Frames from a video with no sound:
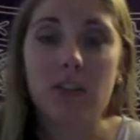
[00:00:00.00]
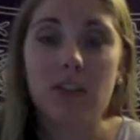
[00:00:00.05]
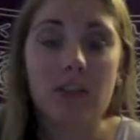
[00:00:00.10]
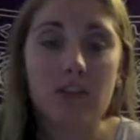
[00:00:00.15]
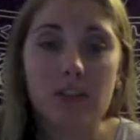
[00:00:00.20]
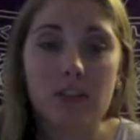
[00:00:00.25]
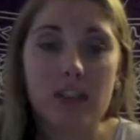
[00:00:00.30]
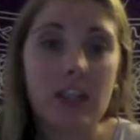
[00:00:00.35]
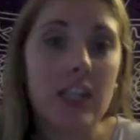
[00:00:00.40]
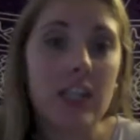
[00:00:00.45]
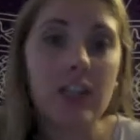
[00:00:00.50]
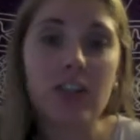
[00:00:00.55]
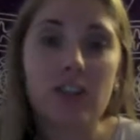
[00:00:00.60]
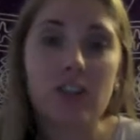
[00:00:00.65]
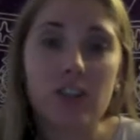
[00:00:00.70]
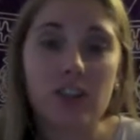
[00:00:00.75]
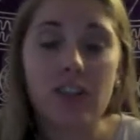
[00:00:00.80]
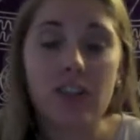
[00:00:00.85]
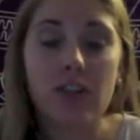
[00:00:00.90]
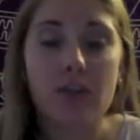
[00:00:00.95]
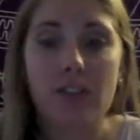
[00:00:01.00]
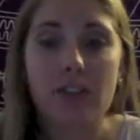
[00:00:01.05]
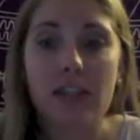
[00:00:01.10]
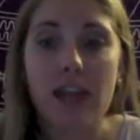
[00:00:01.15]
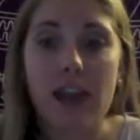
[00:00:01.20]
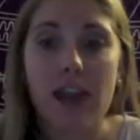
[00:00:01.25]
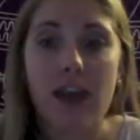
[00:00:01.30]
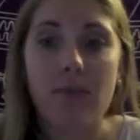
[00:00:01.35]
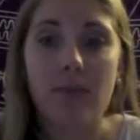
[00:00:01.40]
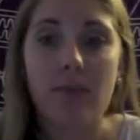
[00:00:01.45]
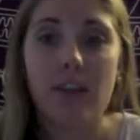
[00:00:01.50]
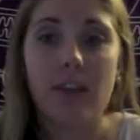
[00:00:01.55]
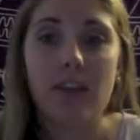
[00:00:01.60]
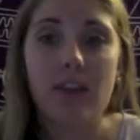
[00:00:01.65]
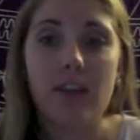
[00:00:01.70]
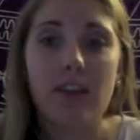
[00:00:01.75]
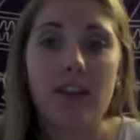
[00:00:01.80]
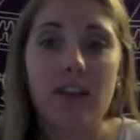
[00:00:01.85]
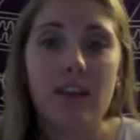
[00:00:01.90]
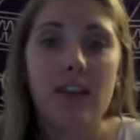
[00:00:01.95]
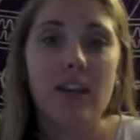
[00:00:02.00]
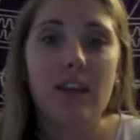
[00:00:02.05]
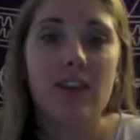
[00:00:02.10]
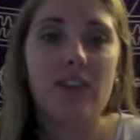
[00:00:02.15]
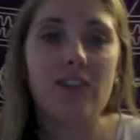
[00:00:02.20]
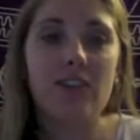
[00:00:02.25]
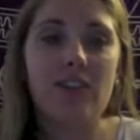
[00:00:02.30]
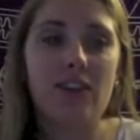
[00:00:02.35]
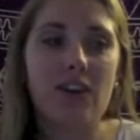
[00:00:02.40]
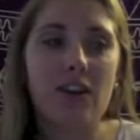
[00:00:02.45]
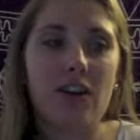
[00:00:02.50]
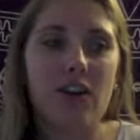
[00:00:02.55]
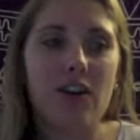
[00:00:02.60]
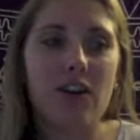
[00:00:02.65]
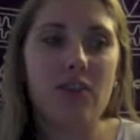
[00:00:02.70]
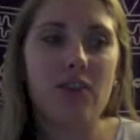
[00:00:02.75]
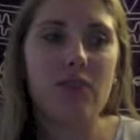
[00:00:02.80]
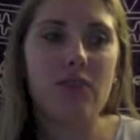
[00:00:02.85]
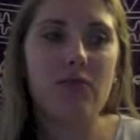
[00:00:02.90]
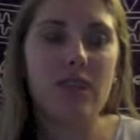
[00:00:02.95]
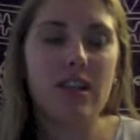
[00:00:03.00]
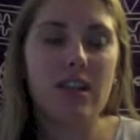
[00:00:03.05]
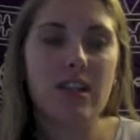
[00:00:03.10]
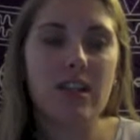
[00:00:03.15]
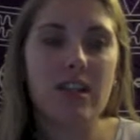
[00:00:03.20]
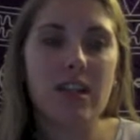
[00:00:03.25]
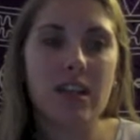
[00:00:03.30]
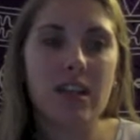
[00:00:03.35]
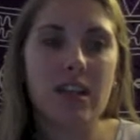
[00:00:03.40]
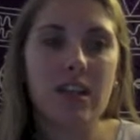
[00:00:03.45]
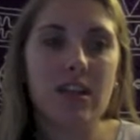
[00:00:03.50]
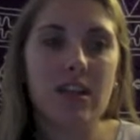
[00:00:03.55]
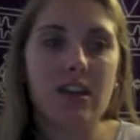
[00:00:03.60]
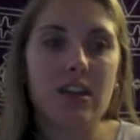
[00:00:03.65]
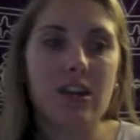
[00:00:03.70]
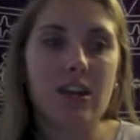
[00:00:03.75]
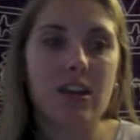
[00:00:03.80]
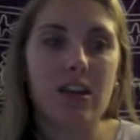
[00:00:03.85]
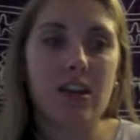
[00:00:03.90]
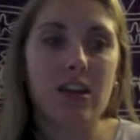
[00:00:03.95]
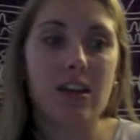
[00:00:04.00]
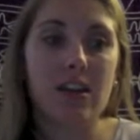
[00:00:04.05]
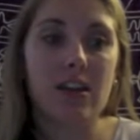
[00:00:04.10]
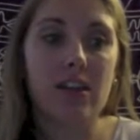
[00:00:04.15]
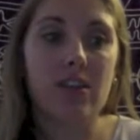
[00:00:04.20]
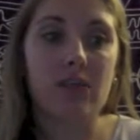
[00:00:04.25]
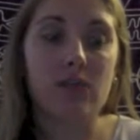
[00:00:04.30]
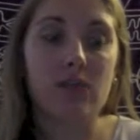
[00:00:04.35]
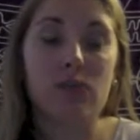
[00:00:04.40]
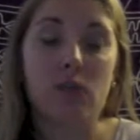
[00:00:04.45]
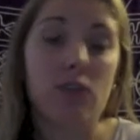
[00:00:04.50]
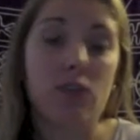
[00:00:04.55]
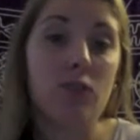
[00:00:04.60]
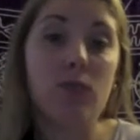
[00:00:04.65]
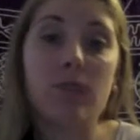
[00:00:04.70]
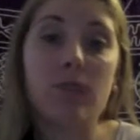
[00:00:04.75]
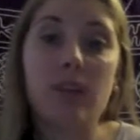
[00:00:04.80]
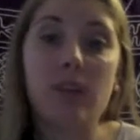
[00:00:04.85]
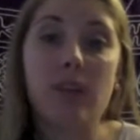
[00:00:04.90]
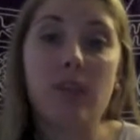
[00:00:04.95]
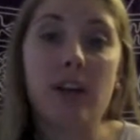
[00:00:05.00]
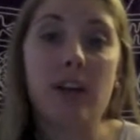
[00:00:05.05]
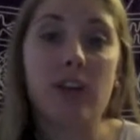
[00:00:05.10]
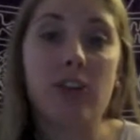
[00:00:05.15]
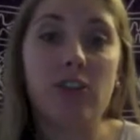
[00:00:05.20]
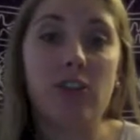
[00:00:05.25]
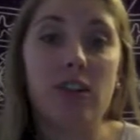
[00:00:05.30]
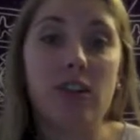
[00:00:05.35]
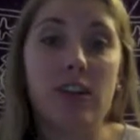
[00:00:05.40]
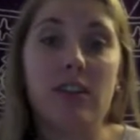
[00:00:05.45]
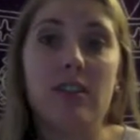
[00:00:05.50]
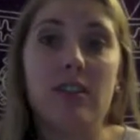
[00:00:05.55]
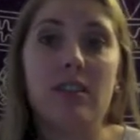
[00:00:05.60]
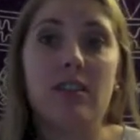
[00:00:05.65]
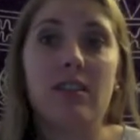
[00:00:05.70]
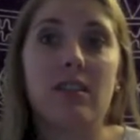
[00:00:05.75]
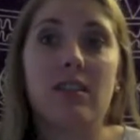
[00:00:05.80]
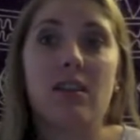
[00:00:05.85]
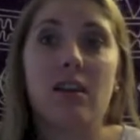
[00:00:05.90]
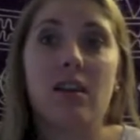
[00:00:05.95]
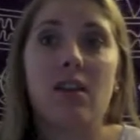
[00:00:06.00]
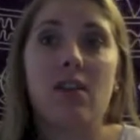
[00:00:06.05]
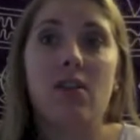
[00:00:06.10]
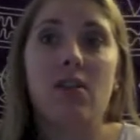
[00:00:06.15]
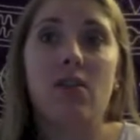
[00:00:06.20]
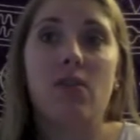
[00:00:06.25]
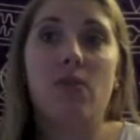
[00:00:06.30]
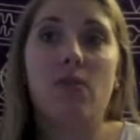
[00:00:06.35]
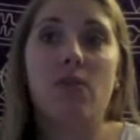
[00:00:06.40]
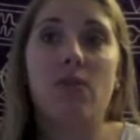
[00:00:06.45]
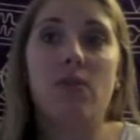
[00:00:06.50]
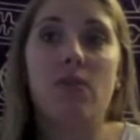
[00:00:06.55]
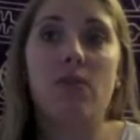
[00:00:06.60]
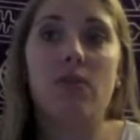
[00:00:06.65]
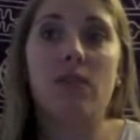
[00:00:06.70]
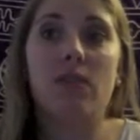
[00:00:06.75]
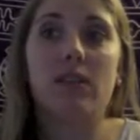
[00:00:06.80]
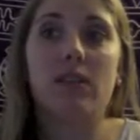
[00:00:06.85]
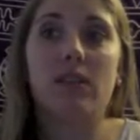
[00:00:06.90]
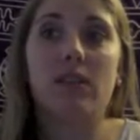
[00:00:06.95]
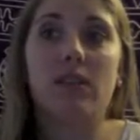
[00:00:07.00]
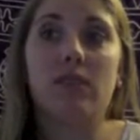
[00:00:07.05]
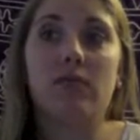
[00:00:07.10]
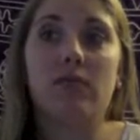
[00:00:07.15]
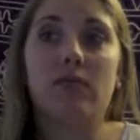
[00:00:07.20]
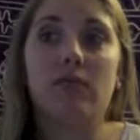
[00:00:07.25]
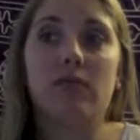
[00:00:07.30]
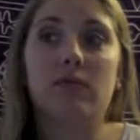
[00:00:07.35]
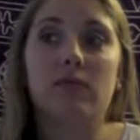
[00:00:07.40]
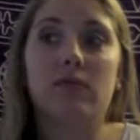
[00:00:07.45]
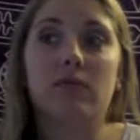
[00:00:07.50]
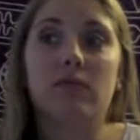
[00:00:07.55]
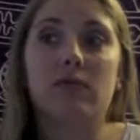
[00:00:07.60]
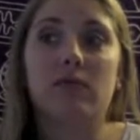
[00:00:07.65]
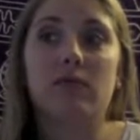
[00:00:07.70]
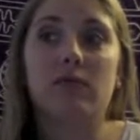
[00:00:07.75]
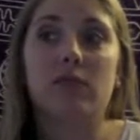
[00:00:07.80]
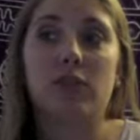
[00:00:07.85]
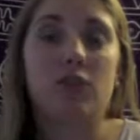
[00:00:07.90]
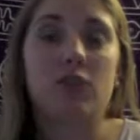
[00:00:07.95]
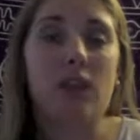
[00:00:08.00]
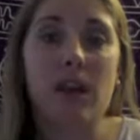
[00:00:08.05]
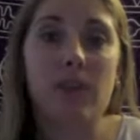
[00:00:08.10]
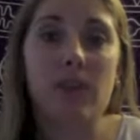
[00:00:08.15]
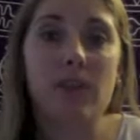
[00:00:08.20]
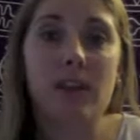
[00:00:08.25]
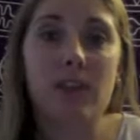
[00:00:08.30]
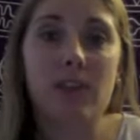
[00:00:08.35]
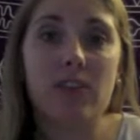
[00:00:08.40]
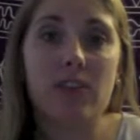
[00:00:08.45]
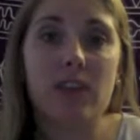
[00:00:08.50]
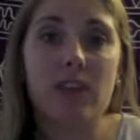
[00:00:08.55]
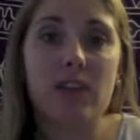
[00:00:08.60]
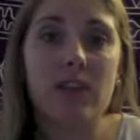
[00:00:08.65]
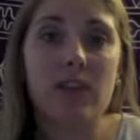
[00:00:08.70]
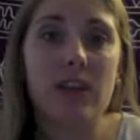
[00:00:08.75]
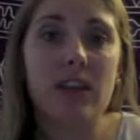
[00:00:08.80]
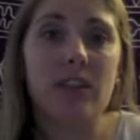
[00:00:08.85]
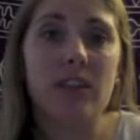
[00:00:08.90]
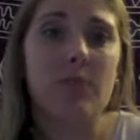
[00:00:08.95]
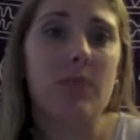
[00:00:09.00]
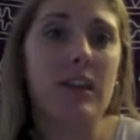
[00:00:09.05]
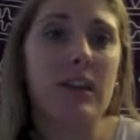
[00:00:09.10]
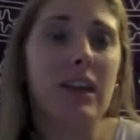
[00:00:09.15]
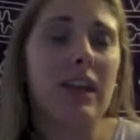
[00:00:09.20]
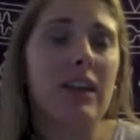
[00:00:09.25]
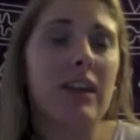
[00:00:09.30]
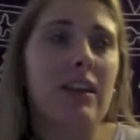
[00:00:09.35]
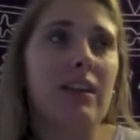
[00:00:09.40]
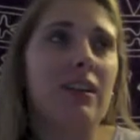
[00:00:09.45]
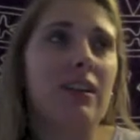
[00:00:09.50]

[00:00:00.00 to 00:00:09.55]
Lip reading: things are just going to happen. So you need to either roll with the punches or cry about it to your friends. But, like,